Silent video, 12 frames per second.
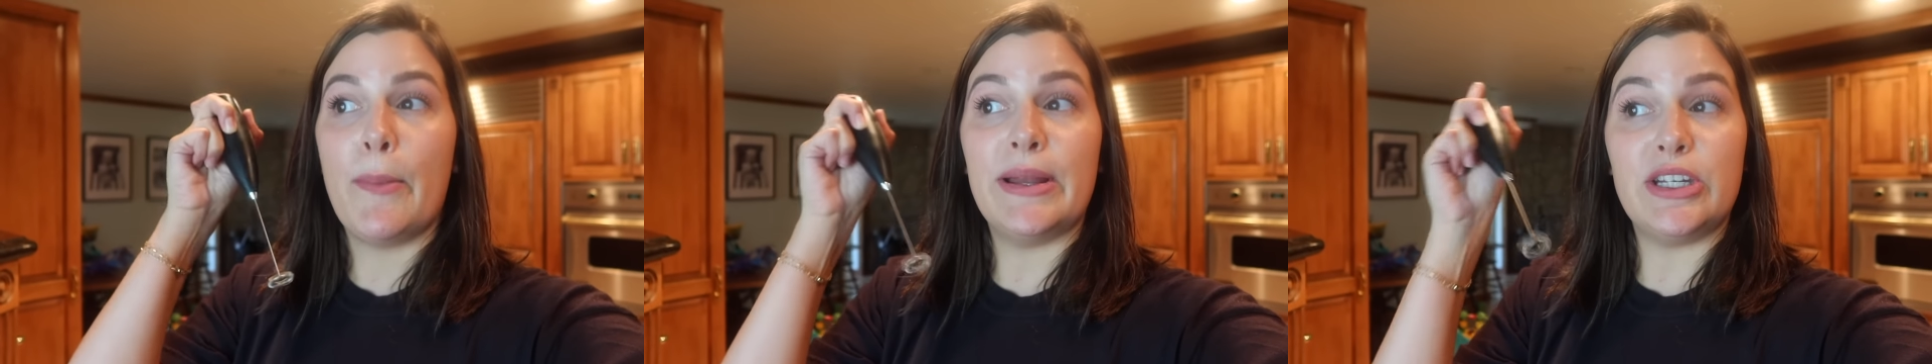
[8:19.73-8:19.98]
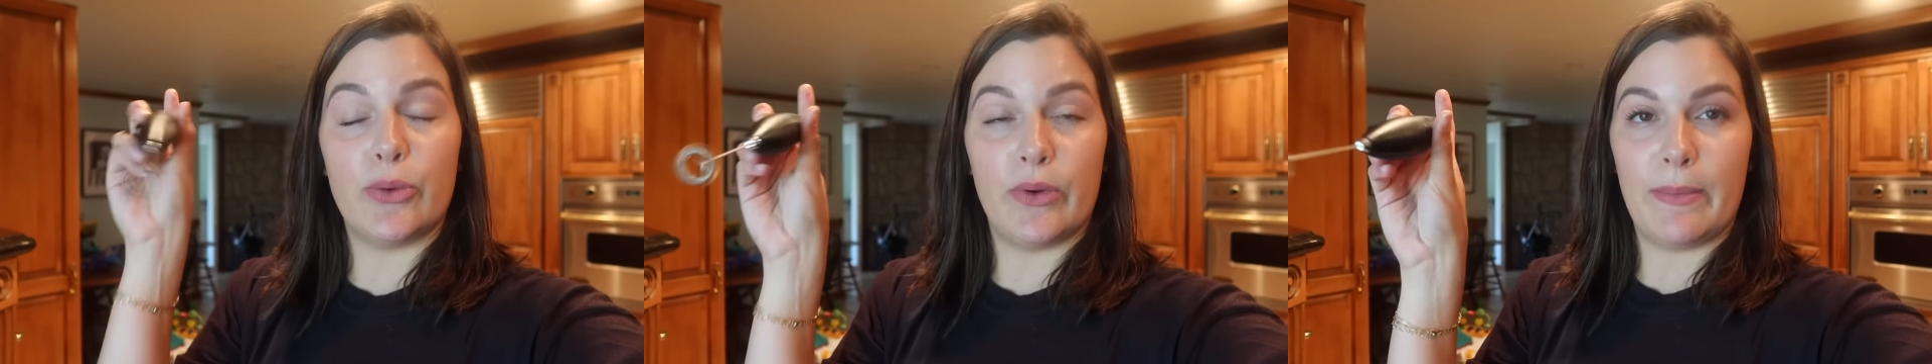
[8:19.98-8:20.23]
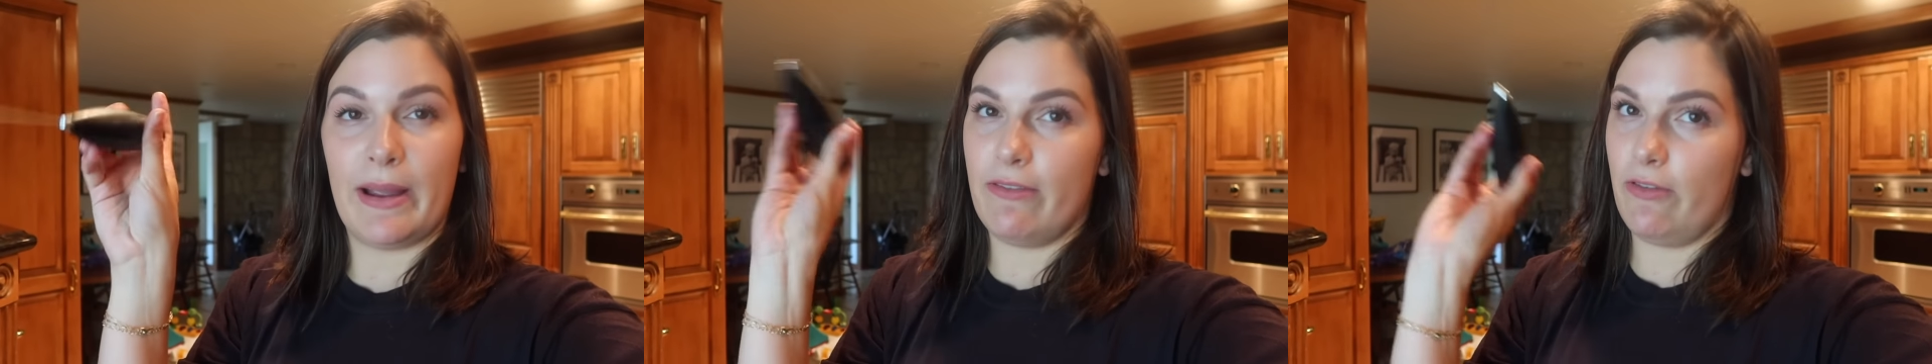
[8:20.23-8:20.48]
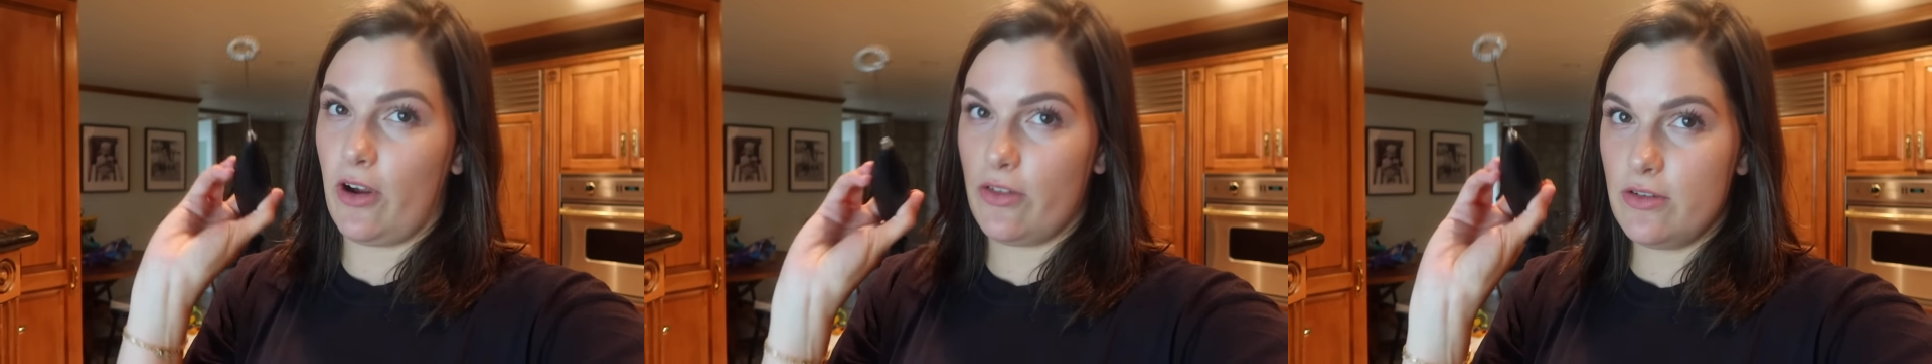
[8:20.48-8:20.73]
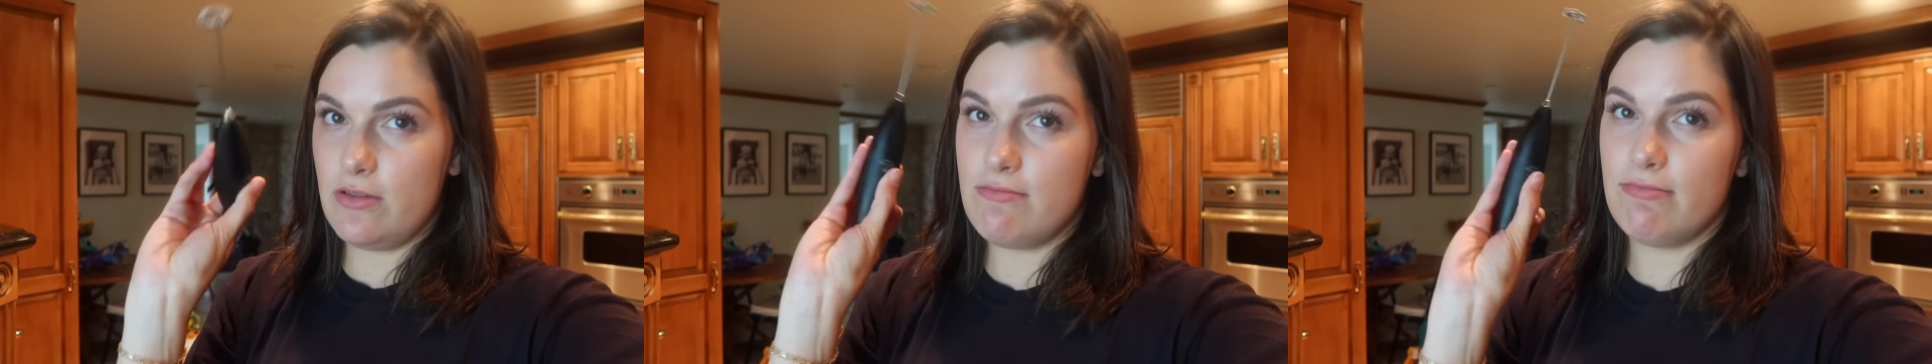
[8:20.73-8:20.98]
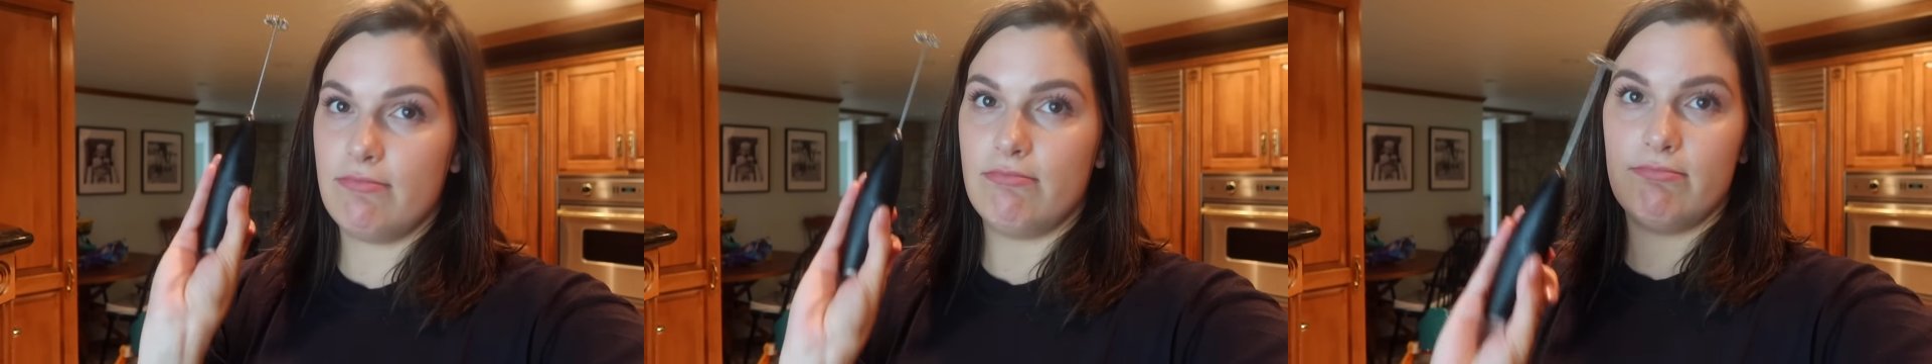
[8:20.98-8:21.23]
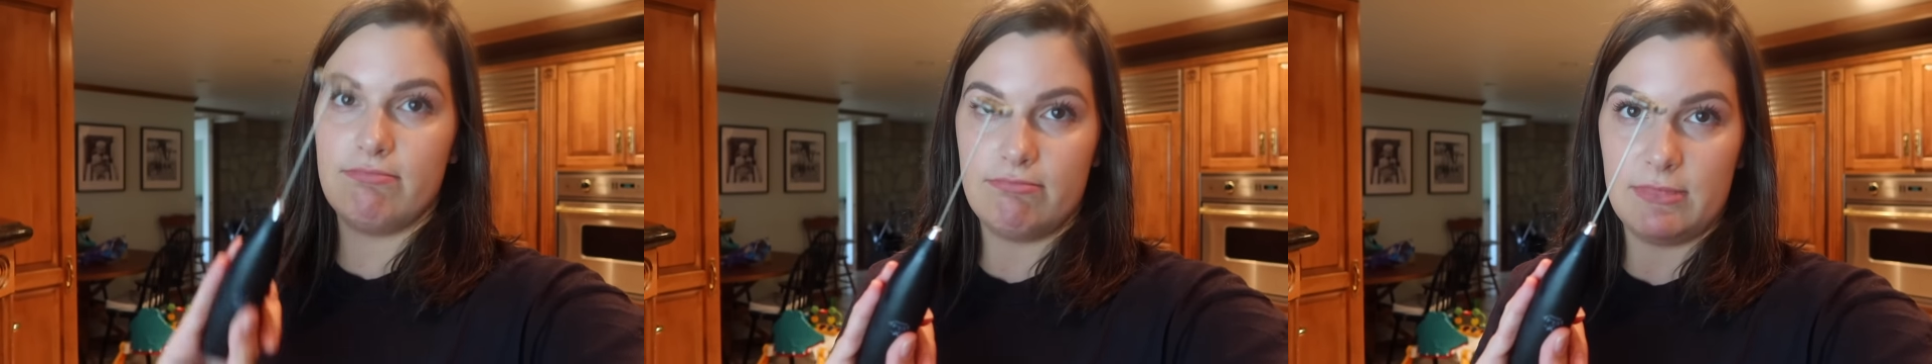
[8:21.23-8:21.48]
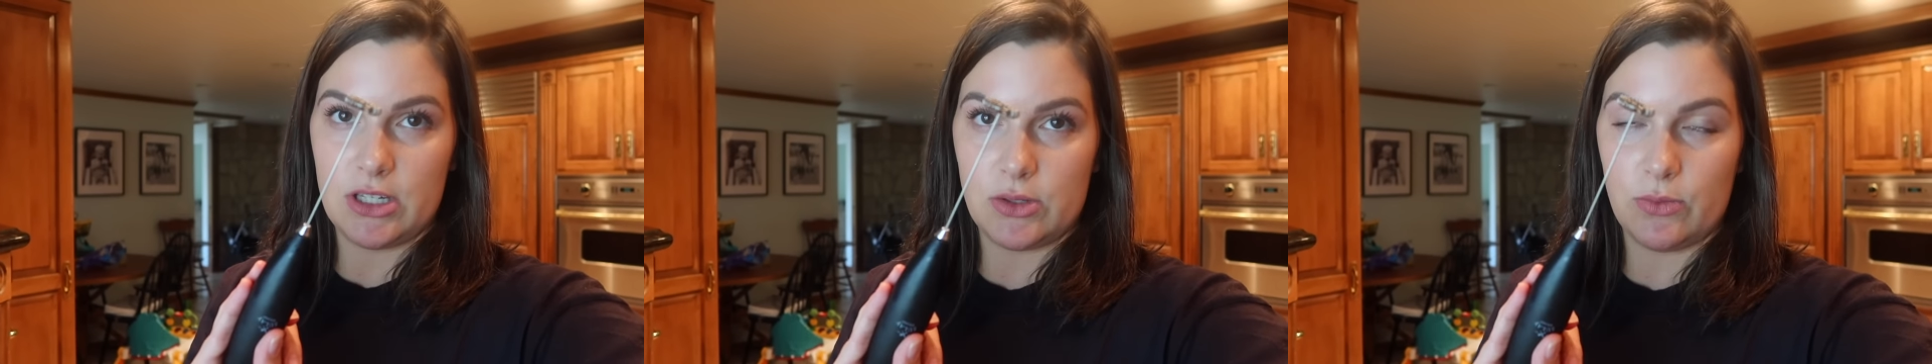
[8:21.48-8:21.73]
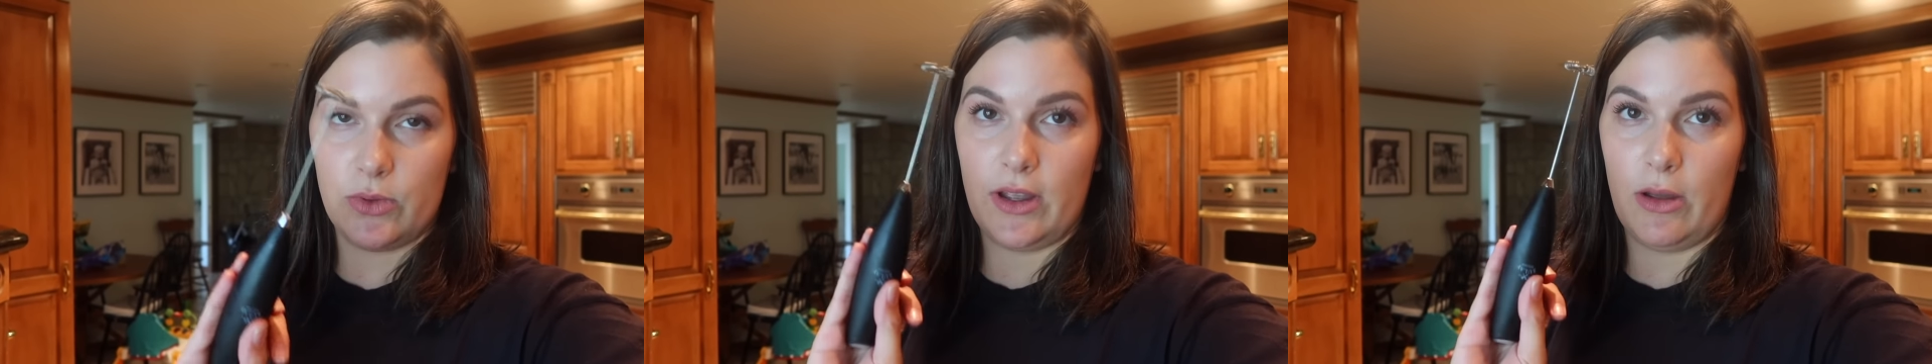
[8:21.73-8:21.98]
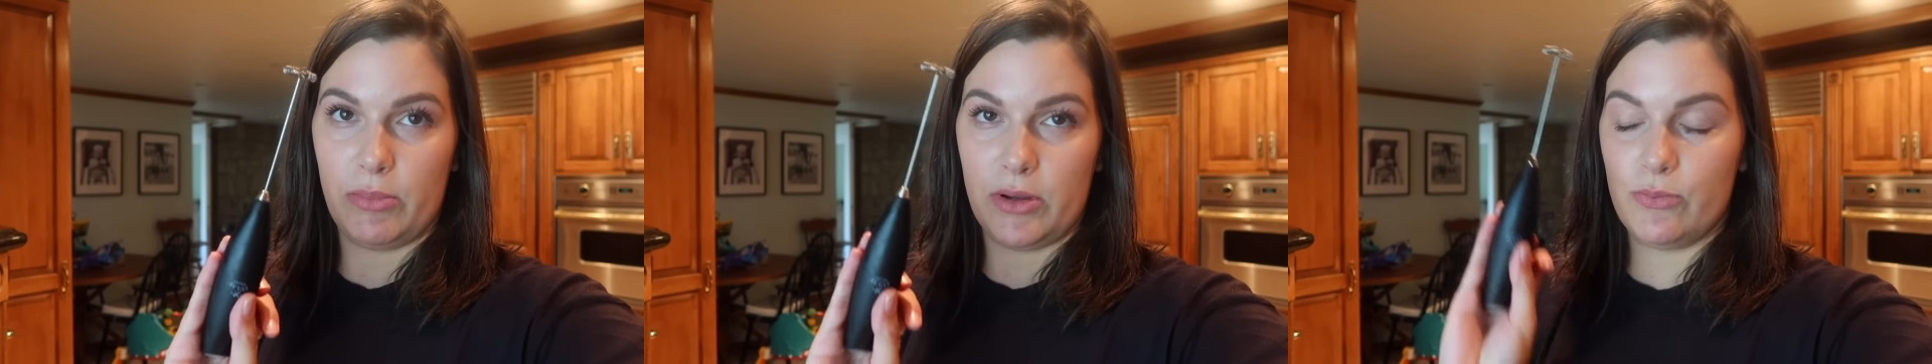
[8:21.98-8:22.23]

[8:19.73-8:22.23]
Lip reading: but don't want to buy a frother, this will help you.